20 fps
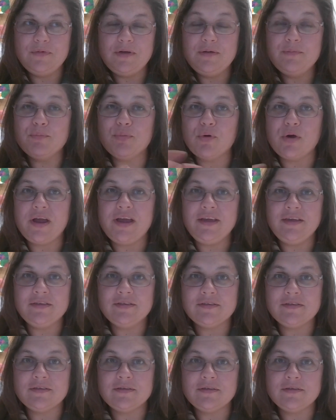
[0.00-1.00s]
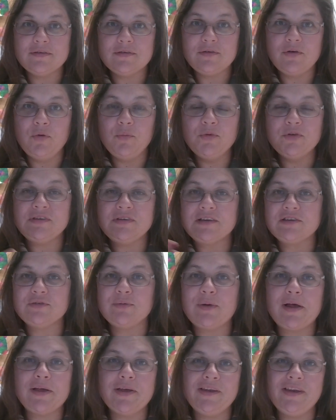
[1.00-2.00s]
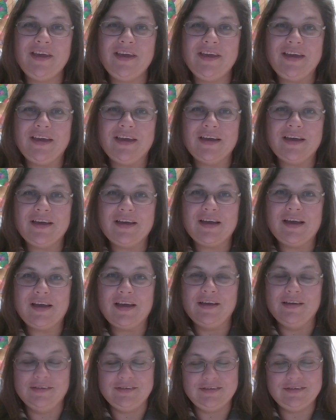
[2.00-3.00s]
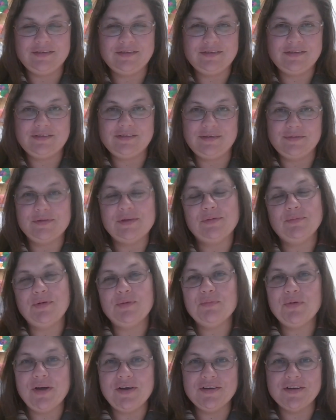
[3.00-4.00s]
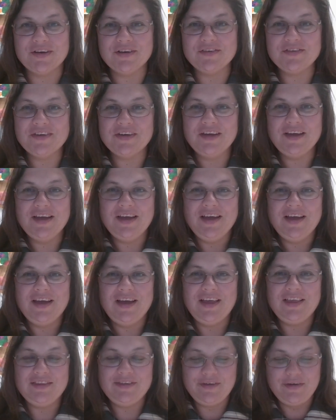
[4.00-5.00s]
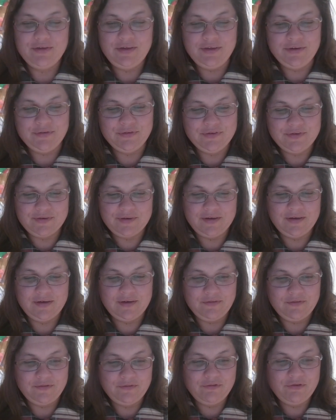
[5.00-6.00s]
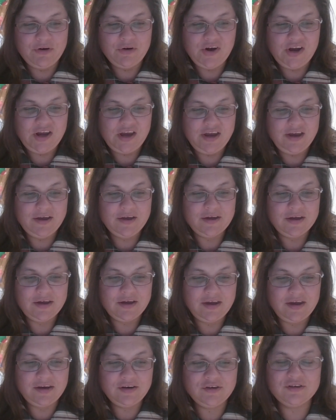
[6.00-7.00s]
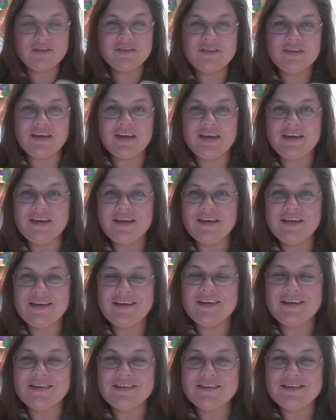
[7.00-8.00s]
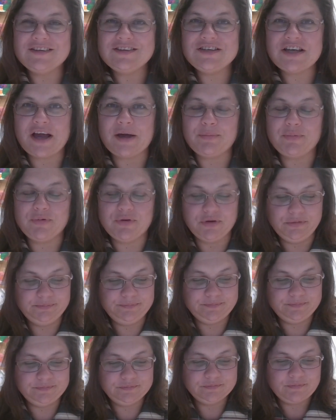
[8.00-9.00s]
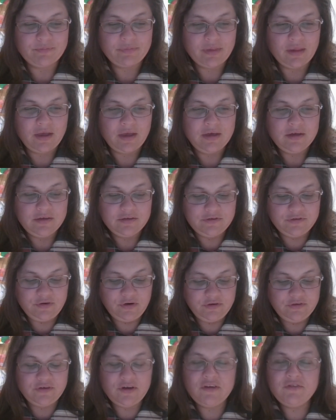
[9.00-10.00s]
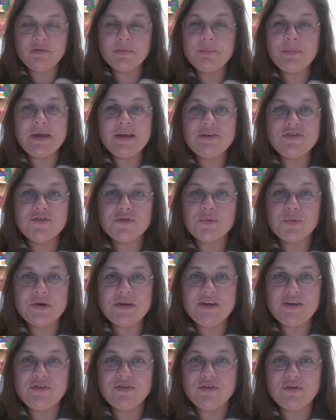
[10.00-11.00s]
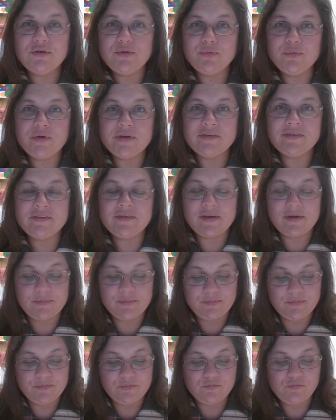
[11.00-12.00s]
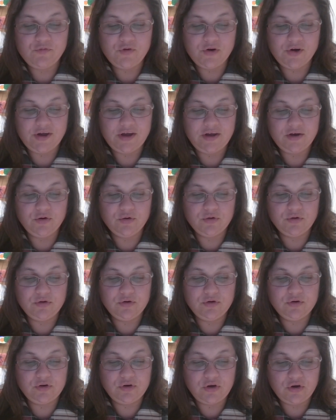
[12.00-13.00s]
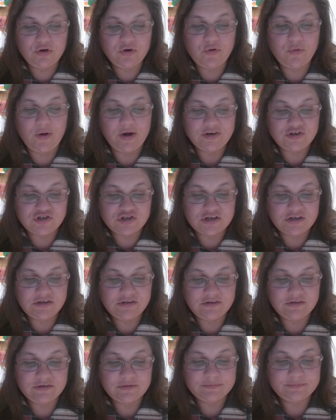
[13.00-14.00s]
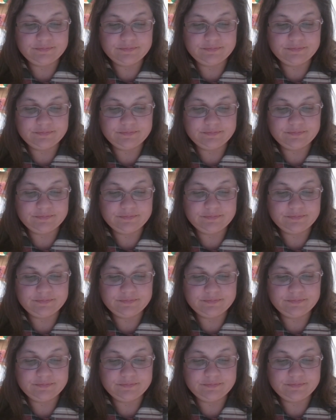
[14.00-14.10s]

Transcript: embrace homosexuality as something to be proud of. And so this was a very interesting chapter. Starts off on page 22 with some very good questions.